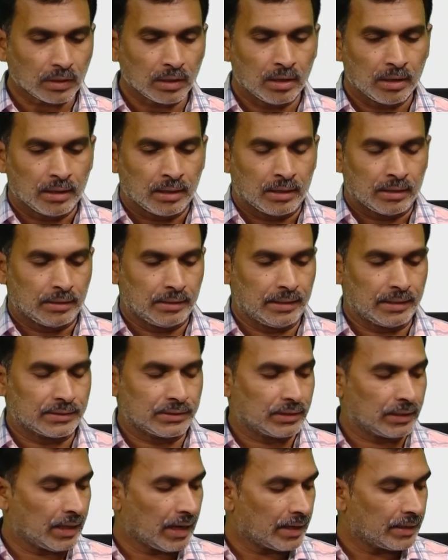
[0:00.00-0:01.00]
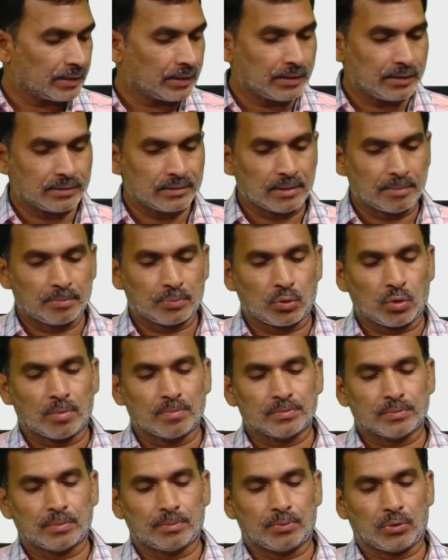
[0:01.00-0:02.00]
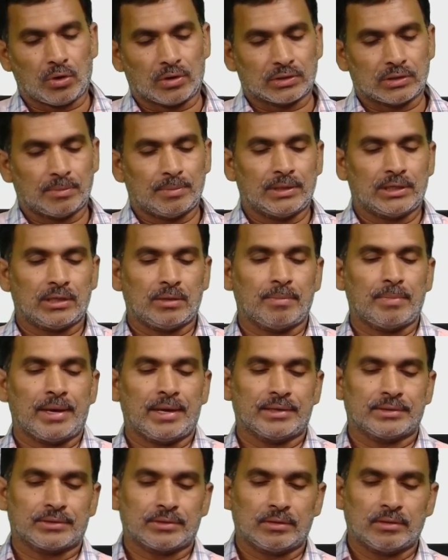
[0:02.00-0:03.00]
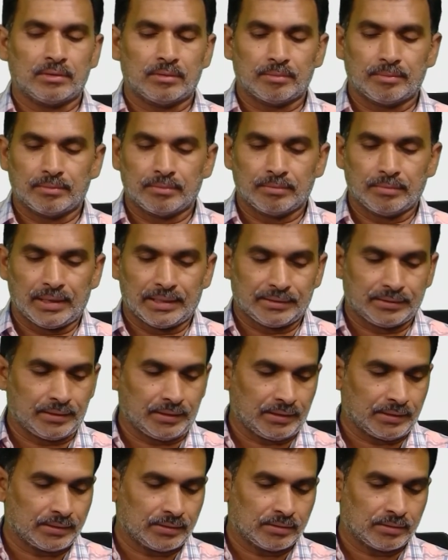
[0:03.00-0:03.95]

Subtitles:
Next category is a proximity-based methods.